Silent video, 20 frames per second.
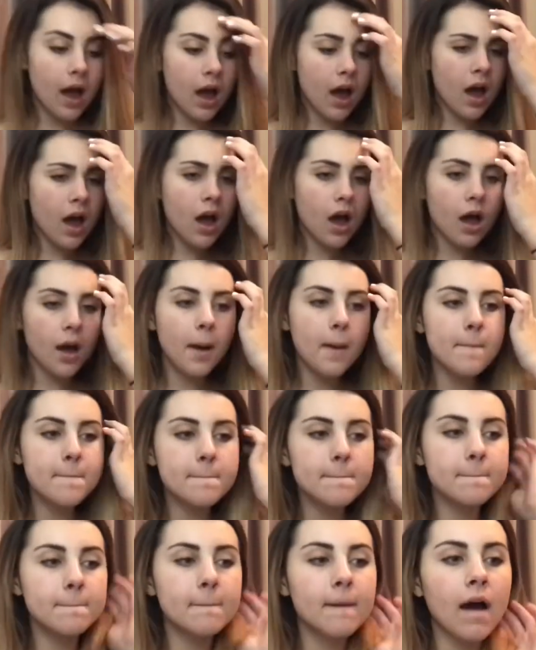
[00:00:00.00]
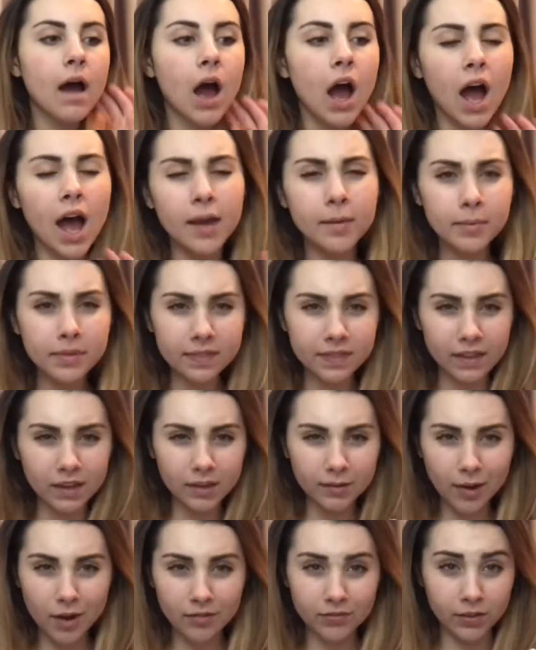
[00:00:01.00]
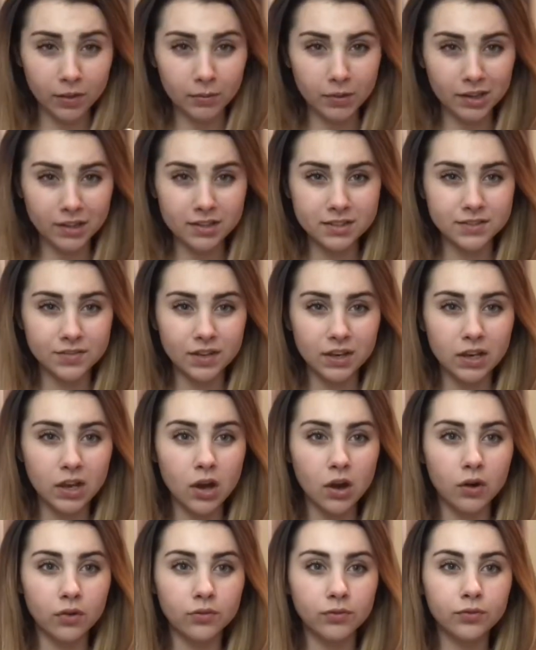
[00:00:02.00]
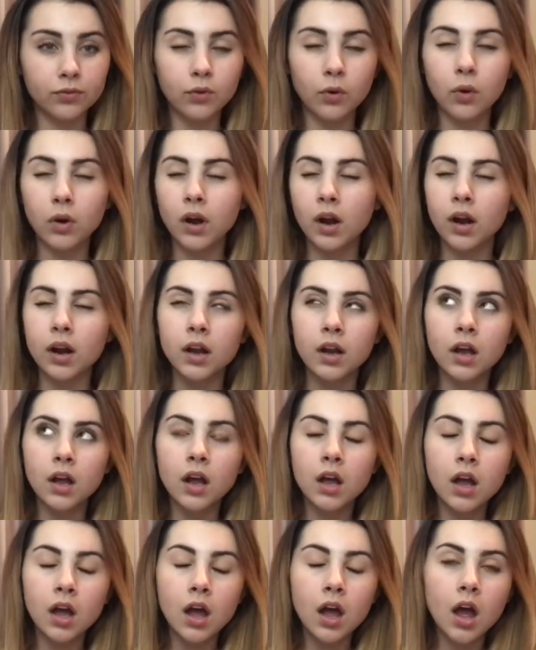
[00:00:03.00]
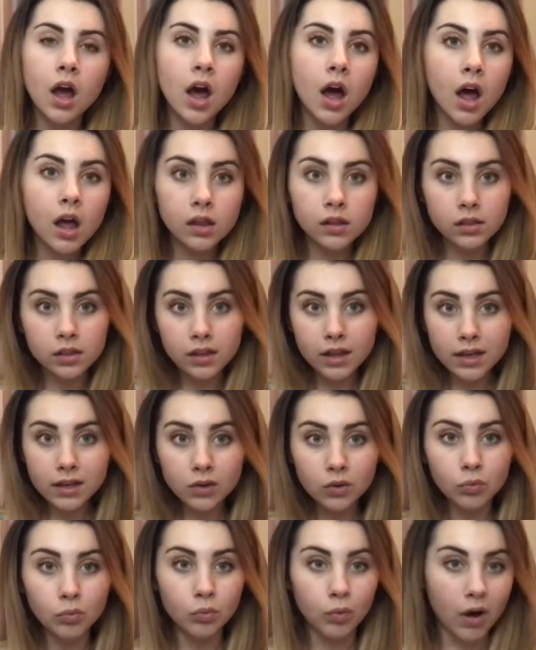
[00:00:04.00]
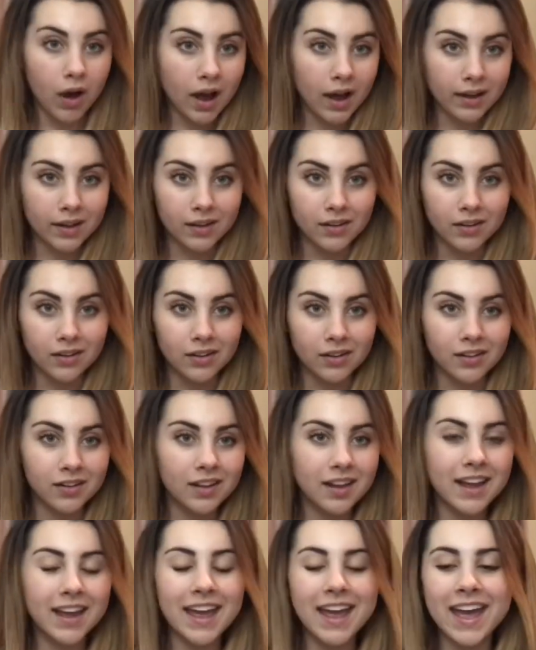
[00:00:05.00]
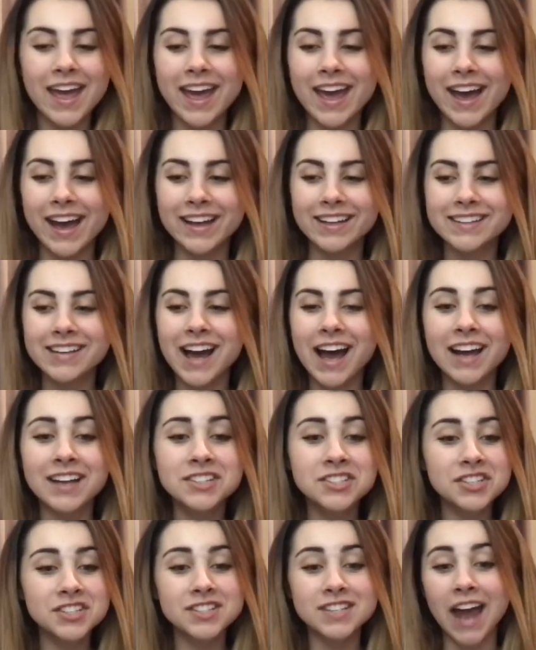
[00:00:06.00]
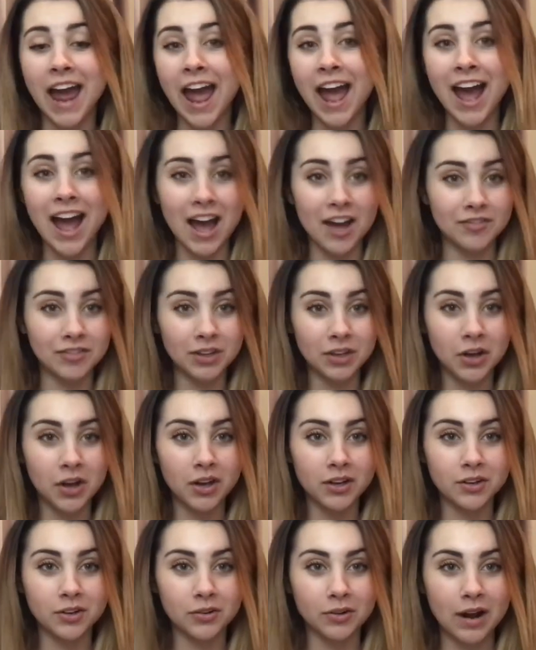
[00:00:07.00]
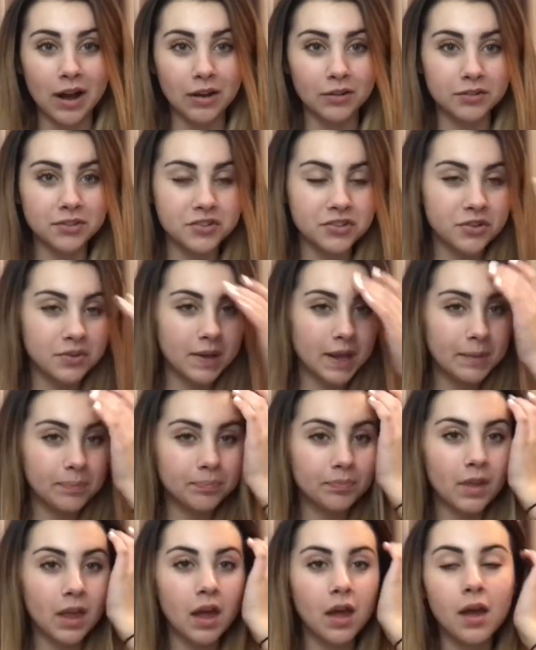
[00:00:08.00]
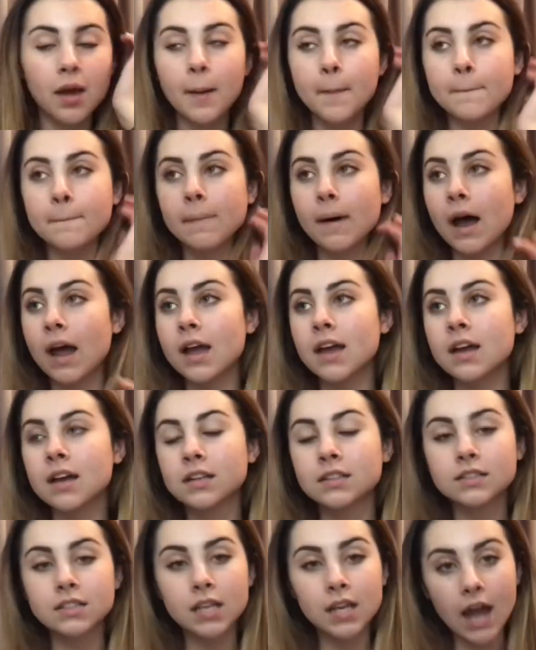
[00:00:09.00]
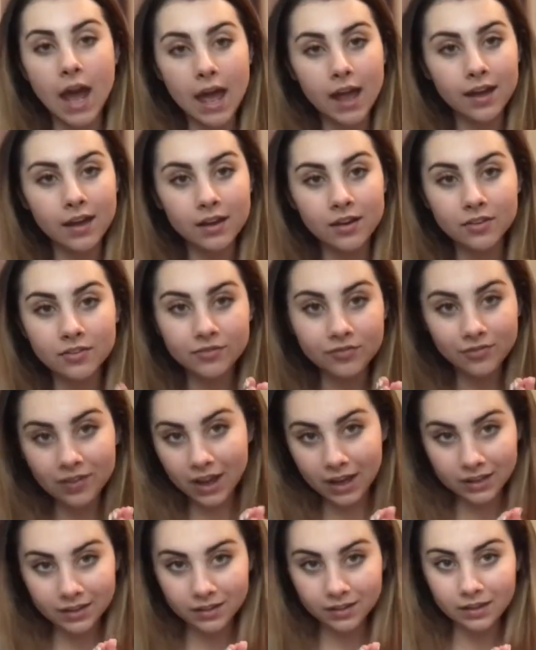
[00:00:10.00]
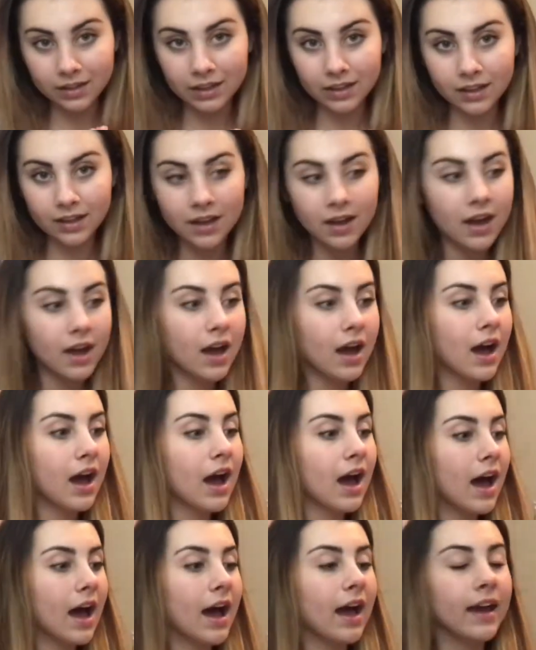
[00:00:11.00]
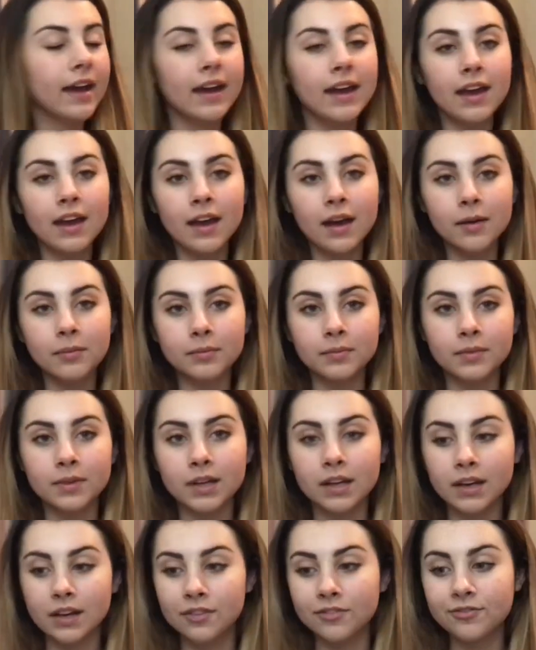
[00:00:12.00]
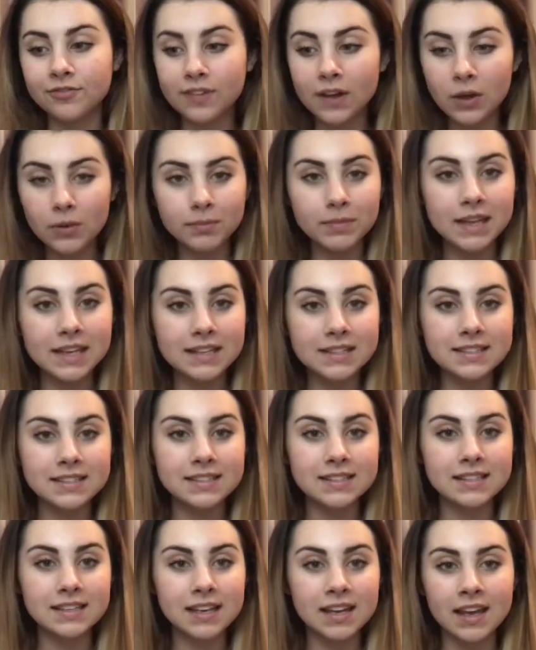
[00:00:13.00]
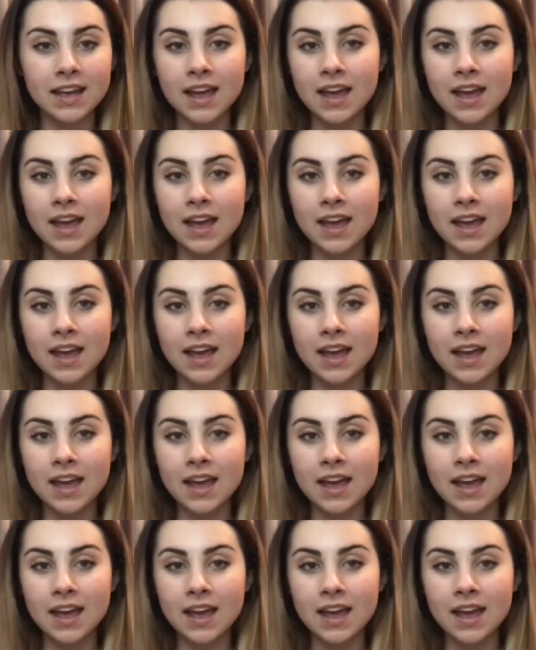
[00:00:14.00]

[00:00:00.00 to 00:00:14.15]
I've been thinking about filming this video for a little while and I just haven't gotten around to it, but today, finally, I am gonna film this